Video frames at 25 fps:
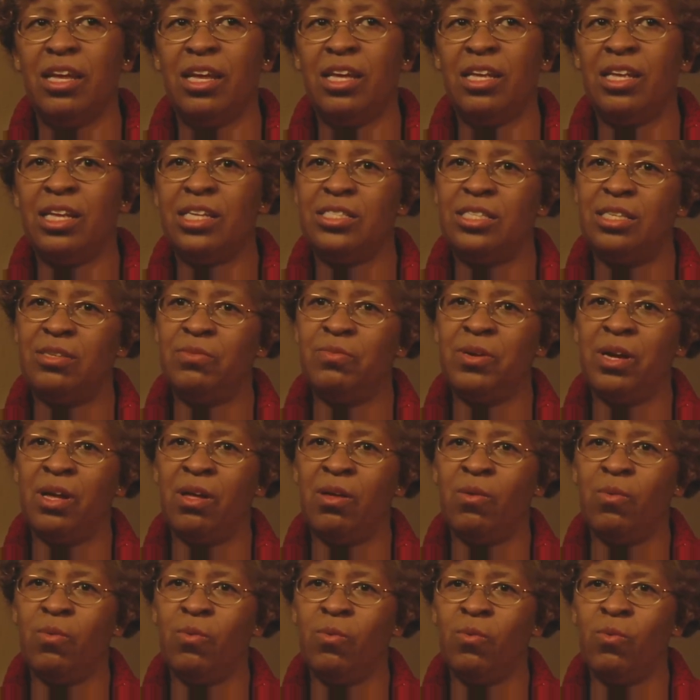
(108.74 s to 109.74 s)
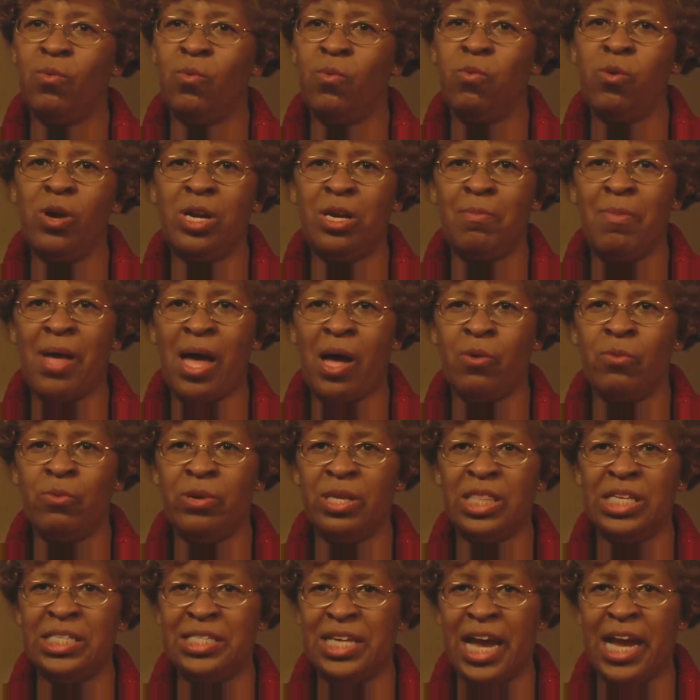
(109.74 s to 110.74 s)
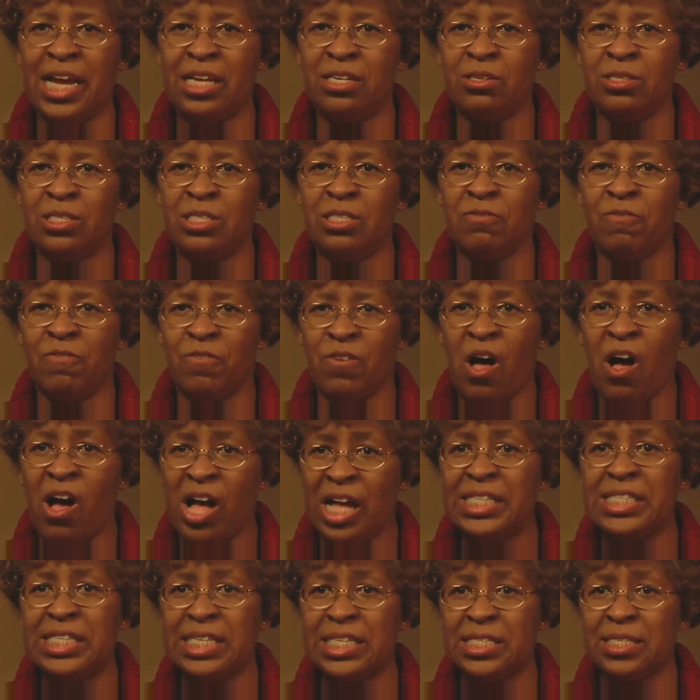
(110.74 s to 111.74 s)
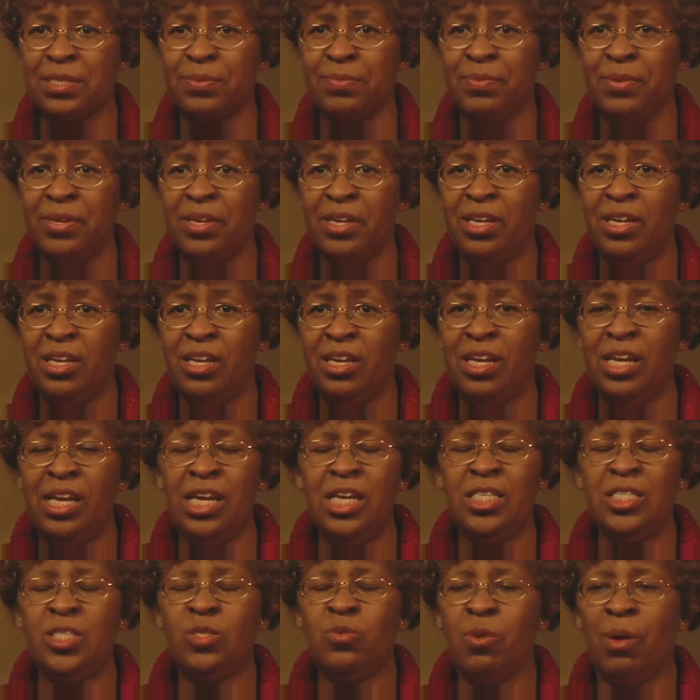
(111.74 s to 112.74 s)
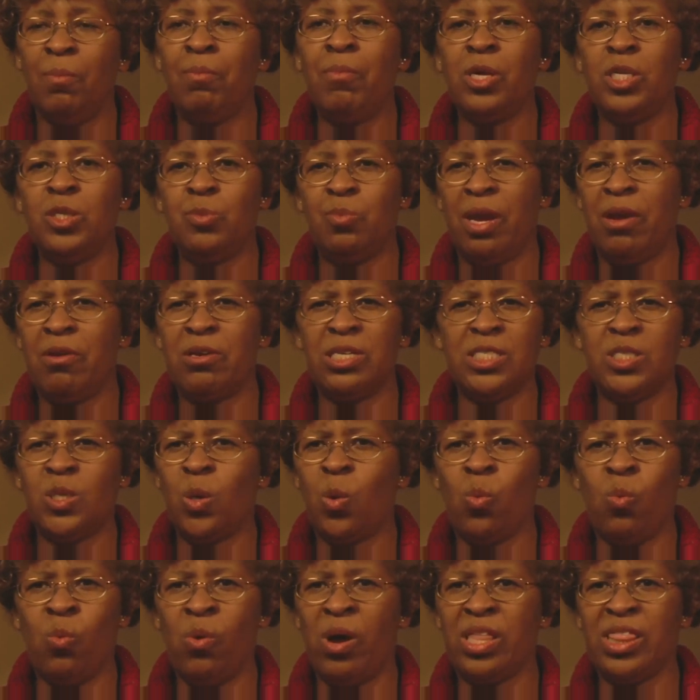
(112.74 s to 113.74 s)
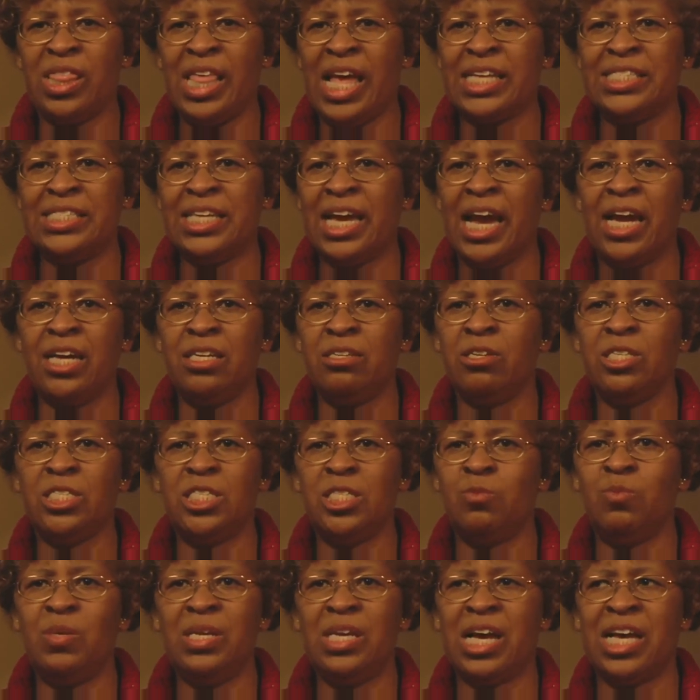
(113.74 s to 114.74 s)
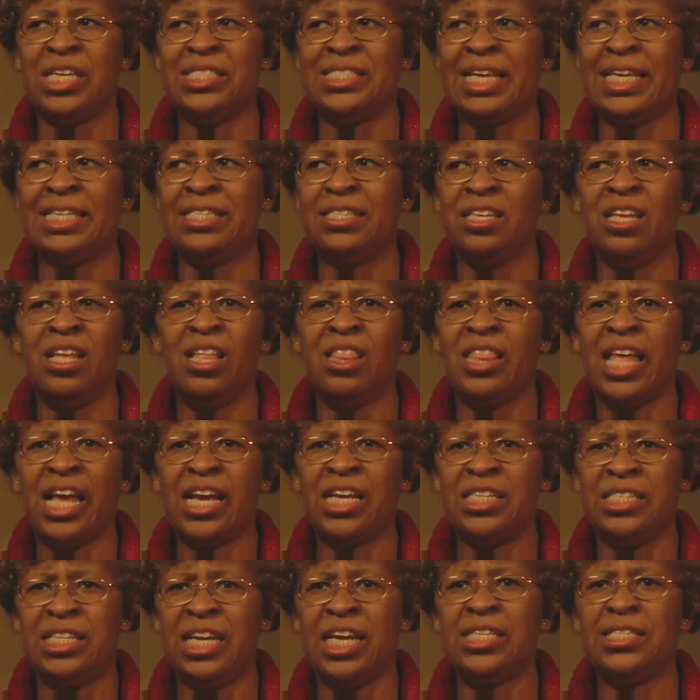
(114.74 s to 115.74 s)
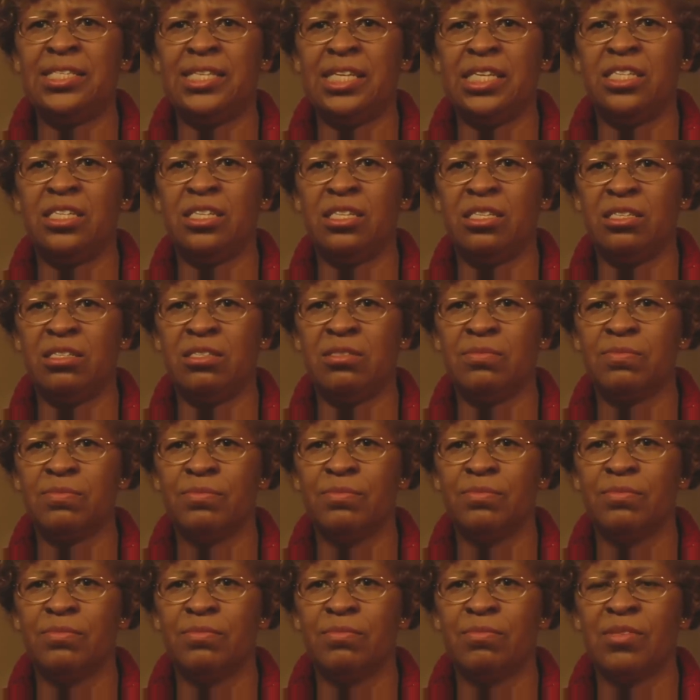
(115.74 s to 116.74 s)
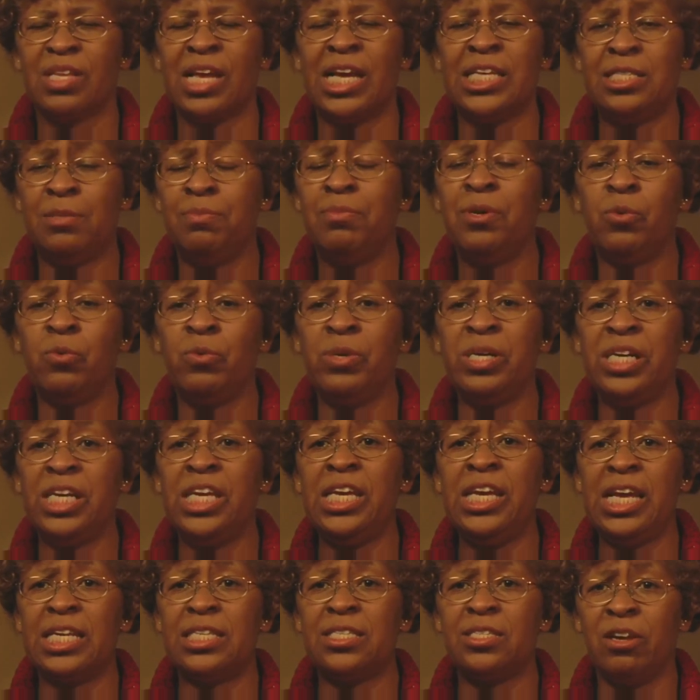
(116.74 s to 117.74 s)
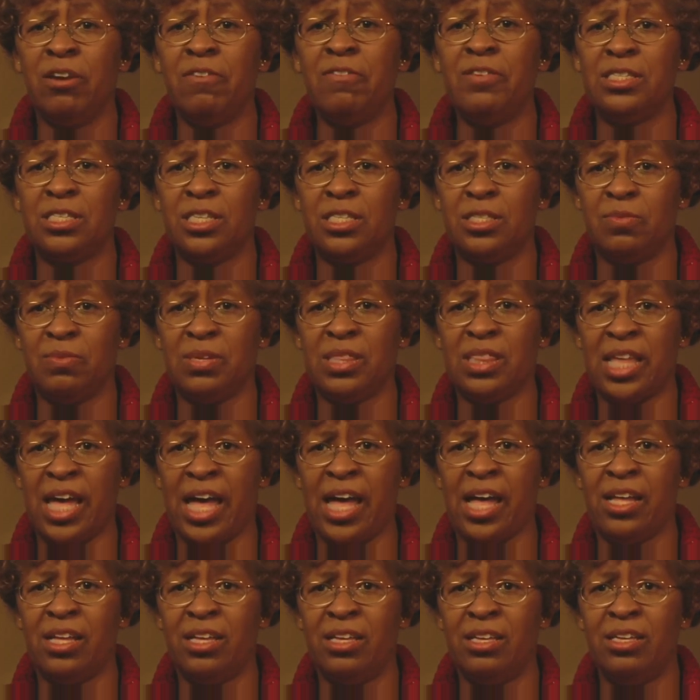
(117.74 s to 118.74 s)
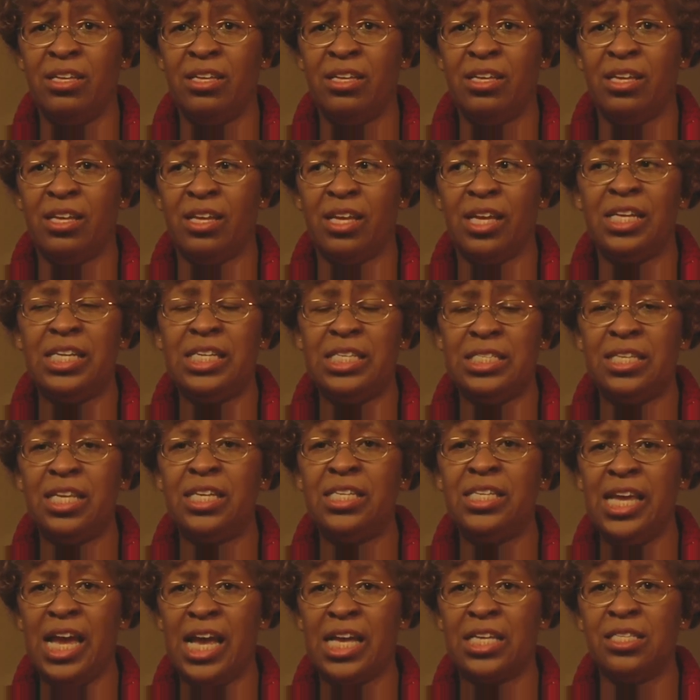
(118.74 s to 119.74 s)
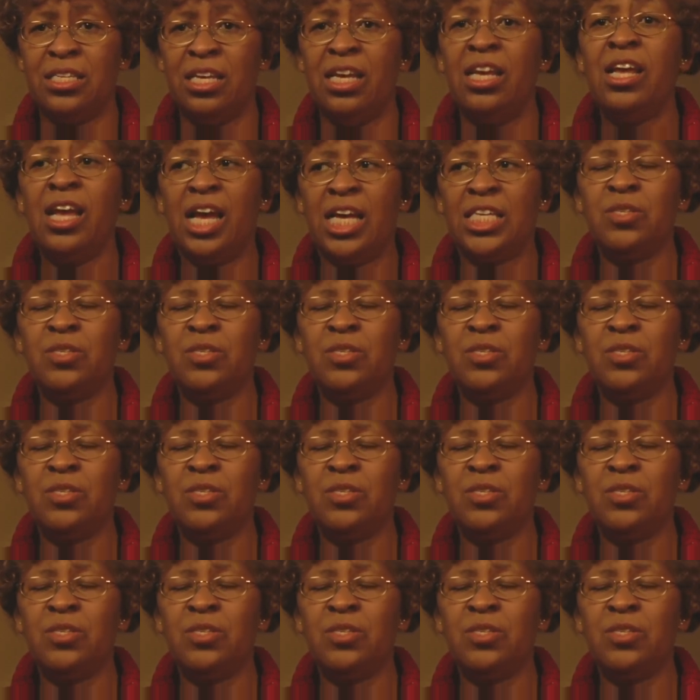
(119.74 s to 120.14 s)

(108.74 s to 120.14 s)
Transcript: And I said, well, what about with the diagnosis of autism? He says, well, most parents don't want that diagnosis because that's like a death sentence. I said, but will he get services with that? And he said, yes.